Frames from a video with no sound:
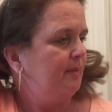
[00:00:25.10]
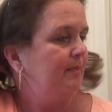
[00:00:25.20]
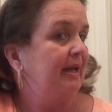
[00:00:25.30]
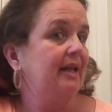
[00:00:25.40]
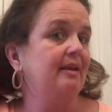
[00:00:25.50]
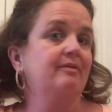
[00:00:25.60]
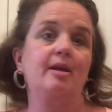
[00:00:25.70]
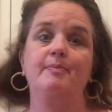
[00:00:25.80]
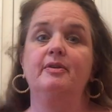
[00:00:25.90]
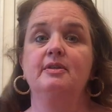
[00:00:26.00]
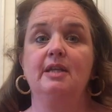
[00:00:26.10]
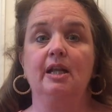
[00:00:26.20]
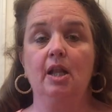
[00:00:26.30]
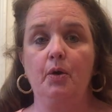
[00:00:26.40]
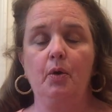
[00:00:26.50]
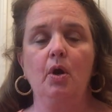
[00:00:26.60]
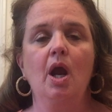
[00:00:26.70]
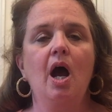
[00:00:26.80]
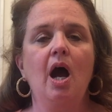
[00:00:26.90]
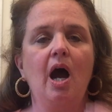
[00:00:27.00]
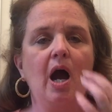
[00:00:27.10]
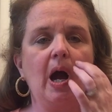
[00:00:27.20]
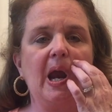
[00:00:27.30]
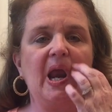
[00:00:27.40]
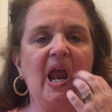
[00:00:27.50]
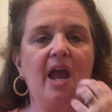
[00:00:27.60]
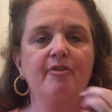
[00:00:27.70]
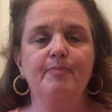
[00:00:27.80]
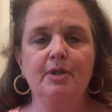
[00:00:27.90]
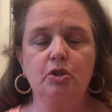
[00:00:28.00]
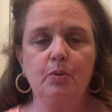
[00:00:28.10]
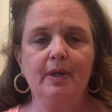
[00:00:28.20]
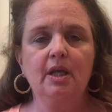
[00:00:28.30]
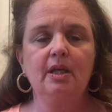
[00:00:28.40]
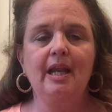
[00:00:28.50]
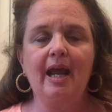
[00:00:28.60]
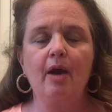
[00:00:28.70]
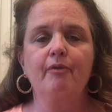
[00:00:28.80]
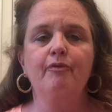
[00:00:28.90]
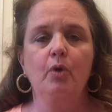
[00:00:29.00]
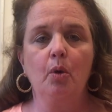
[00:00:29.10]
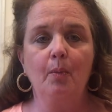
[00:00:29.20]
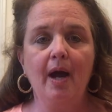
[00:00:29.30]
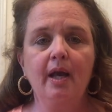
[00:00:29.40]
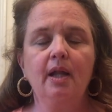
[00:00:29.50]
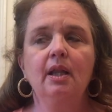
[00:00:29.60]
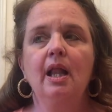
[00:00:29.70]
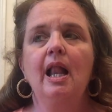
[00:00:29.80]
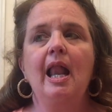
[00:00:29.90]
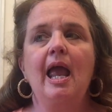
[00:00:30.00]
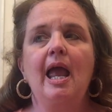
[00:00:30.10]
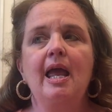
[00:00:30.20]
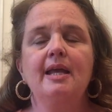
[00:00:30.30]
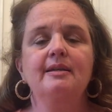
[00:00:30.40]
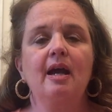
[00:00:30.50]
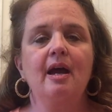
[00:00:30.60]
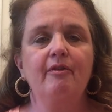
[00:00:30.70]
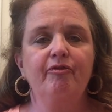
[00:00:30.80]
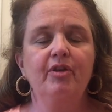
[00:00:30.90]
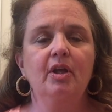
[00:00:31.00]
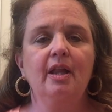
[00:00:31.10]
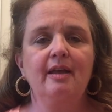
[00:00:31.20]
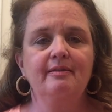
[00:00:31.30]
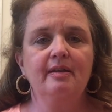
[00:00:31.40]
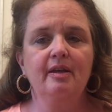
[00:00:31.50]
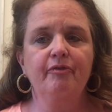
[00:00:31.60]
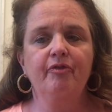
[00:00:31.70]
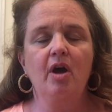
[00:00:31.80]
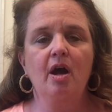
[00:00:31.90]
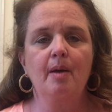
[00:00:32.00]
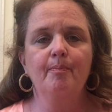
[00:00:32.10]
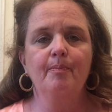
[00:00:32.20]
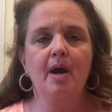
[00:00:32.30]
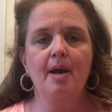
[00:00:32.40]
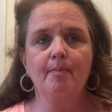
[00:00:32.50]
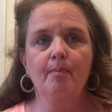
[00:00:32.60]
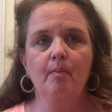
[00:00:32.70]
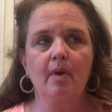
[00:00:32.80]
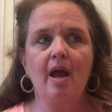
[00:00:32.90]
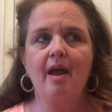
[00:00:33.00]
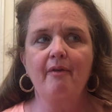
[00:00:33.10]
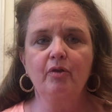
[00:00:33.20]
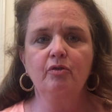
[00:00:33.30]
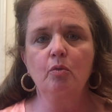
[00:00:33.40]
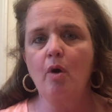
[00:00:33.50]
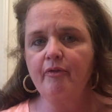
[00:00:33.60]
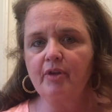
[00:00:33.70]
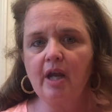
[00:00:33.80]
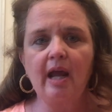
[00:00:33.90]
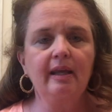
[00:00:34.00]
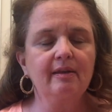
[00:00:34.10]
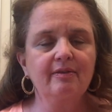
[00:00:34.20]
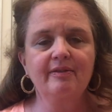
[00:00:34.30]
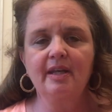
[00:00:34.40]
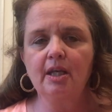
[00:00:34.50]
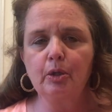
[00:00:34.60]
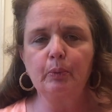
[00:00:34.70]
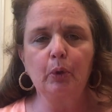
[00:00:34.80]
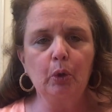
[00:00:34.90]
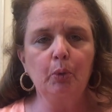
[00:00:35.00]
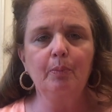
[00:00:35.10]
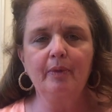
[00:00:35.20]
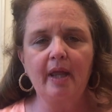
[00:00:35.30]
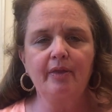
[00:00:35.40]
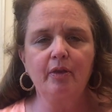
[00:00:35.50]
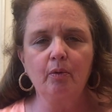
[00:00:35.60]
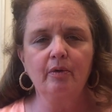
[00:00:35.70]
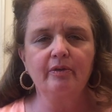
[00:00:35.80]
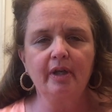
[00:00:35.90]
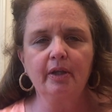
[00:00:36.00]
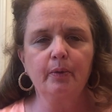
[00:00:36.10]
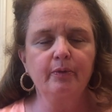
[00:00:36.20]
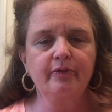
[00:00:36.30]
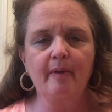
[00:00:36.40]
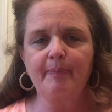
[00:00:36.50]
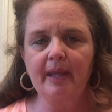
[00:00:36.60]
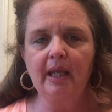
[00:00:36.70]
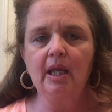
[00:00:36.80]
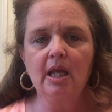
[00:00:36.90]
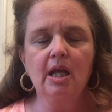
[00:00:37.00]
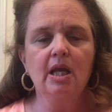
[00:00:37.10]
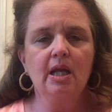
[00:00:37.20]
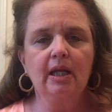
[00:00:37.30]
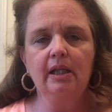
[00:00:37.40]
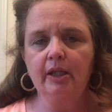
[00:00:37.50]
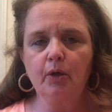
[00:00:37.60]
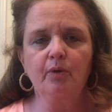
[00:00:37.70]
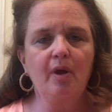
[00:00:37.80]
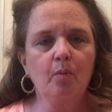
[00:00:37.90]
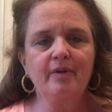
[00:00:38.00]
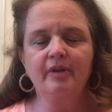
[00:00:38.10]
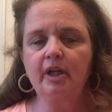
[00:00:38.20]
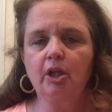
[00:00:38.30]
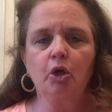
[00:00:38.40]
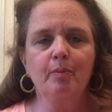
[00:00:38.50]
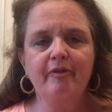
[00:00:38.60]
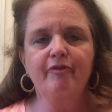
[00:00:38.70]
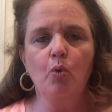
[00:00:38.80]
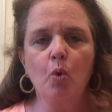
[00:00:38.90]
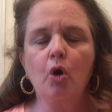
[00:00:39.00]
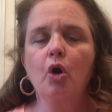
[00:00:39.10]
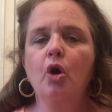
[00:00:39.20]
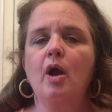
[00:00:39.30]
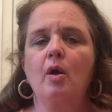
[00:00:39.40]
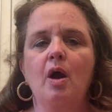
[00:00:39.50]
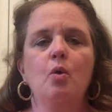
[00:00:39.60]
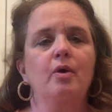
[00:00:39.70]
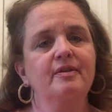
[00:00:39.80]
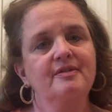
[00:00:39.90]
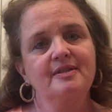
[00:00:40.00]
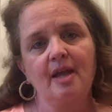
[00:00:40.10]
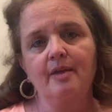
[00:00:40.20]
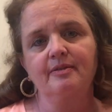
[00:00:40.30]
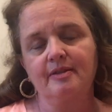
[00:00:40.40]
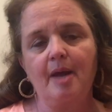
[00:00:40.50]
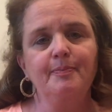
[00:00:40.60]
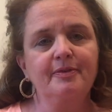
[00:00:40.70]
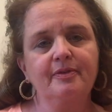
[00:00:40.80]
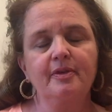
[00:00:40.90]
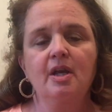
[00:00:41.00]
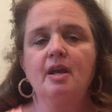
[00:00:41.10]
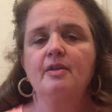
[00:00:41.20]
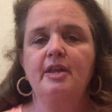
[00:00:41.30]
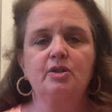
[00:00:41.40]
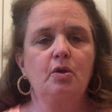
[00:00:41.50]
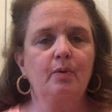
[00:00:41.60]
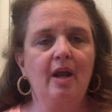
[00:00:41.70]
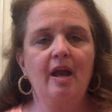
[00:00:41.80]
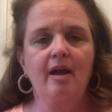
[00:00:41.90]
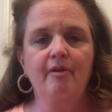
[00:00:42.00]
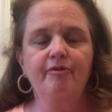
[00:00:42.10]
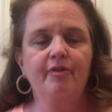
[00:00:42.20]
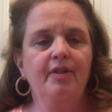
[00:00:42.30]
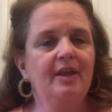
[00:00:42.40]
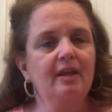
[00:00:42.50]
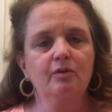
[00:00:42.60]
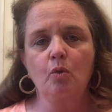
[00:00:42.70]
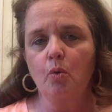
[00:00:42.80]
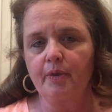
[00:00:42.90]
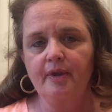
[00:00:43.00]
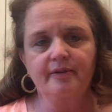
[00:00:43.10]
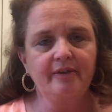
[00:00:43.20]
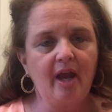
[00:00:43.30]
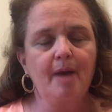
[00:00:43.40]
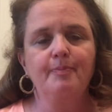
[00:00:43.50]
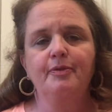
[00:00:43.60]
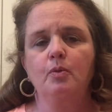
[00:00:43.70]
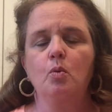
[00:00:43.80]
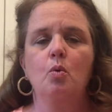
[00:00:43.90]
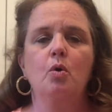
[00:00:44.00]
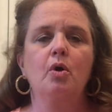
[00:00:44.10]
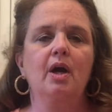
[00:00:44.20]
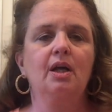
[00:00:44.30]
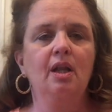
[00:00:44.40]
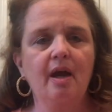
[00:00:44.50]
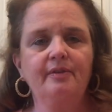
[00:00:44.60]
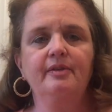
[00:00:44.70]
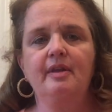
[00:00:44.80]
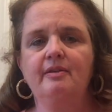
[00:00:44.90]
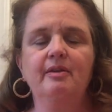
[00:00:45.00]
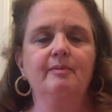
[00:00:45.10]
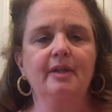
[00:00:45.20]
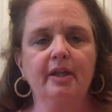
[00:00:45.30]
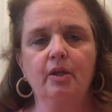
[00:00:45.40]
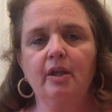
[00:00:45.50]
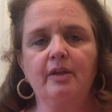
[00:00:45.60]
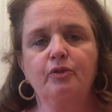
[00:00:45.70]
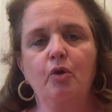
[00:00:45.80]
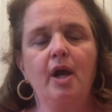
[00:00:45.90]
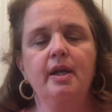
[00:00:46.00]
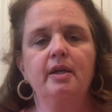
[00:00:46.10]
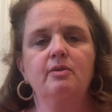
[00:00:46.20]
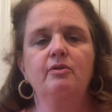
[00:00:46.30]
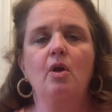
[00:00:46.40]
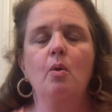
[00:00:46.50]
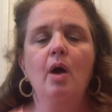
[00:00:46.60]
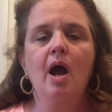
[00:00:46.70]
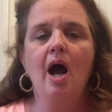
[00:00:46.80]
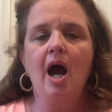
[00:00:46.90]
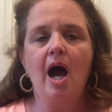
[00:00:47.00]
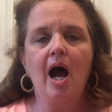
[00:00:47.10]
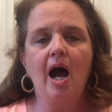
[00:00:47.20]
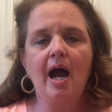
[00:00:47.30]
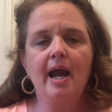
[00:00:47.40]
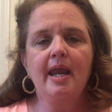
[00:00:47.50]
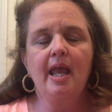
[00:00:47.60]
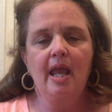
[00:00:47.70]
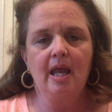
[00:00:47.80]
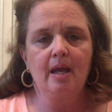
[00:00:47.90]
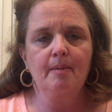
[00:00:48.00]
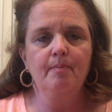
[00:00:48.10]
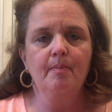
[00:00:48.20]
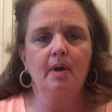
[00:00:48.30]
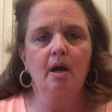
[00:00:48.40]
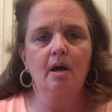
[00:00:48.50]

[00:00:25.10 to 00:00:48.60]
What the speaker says: making the steps to declutter. I have been doing it now for a while. And I feel as if I'm every so often I can see in a room that there is a little something clear that wasn't clear before, or steps that don't have things on the steps, or a closet that seems a little less crowded. So I am